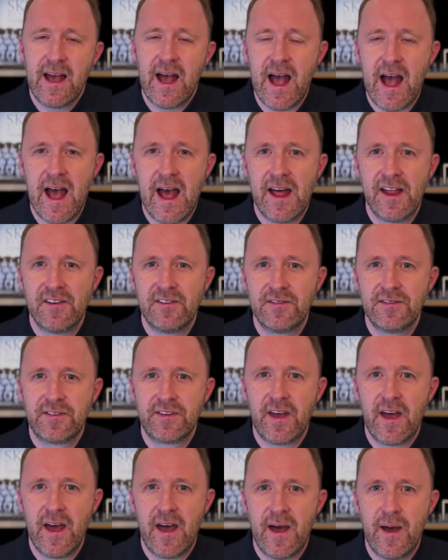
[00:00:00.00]
and
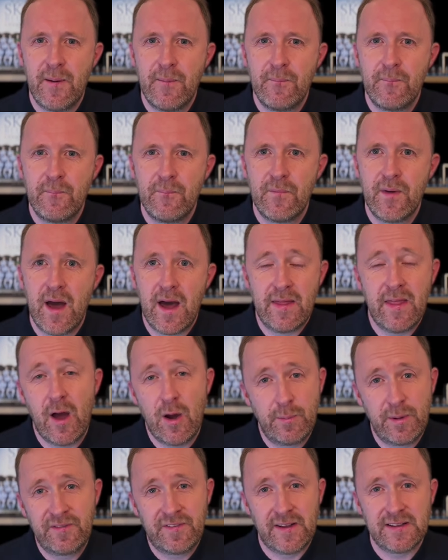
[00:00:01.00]

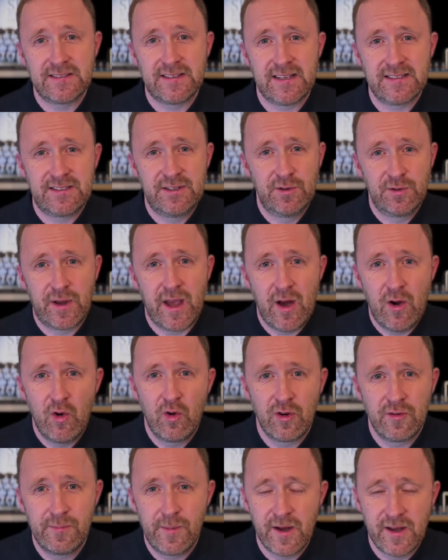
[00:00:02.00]
that'll be fantastic. You'll get
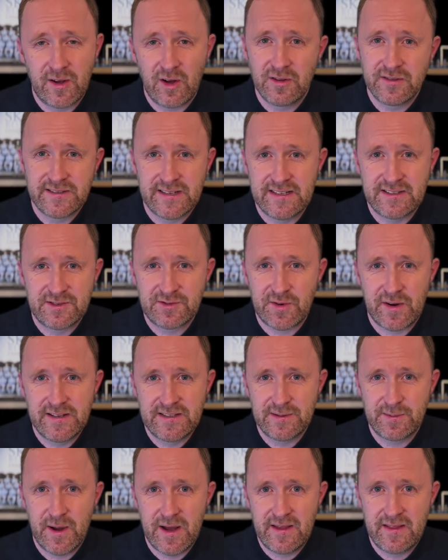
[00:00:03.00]
all of my content
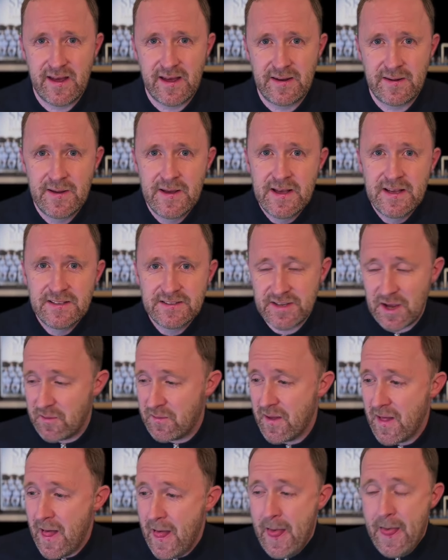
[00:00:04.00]
straight away then. So,
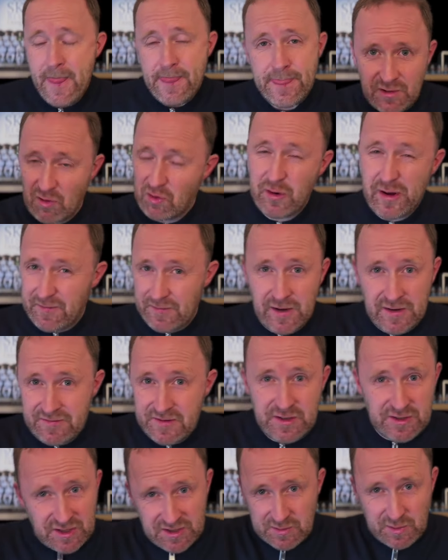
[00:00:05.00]
or even if
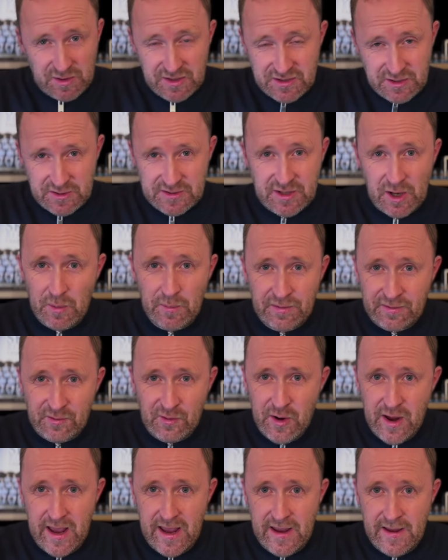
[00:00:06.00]
you just want to do a top
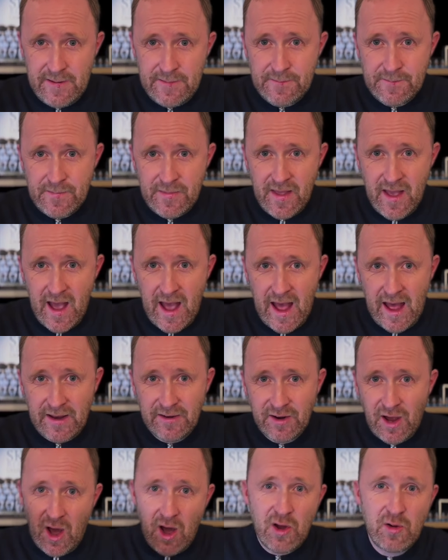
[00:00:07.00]
3,
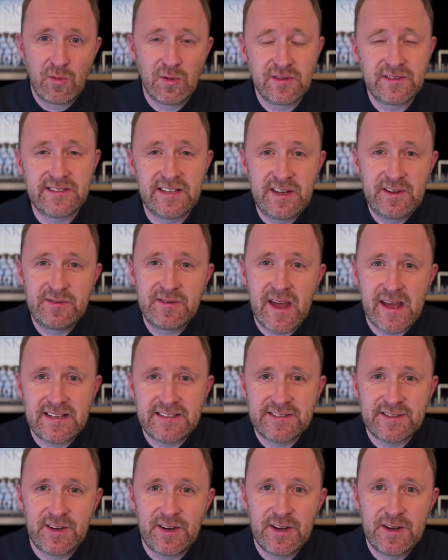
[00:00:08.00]
and I will see you
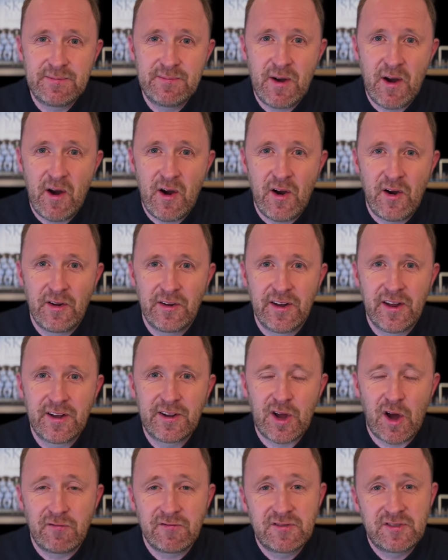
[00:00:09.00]
next time on
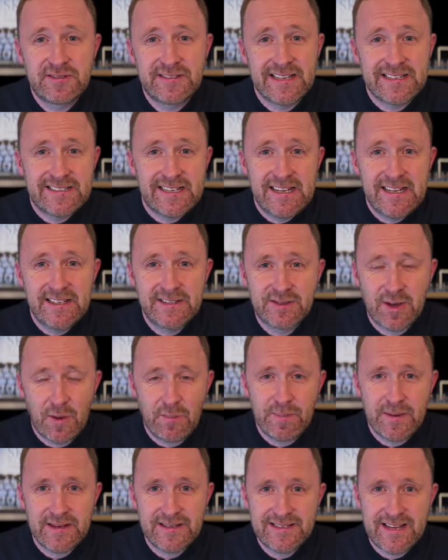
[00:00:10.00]
Coventry City
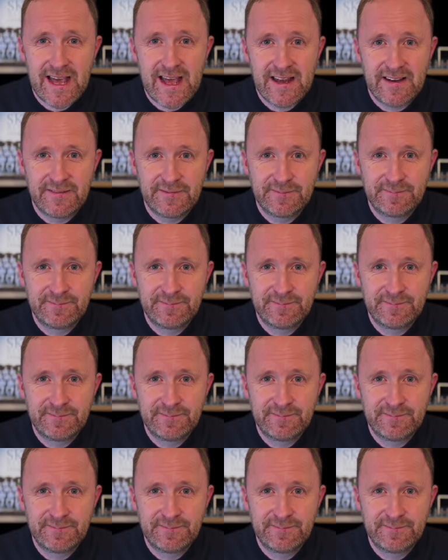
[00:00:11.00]
Top 10.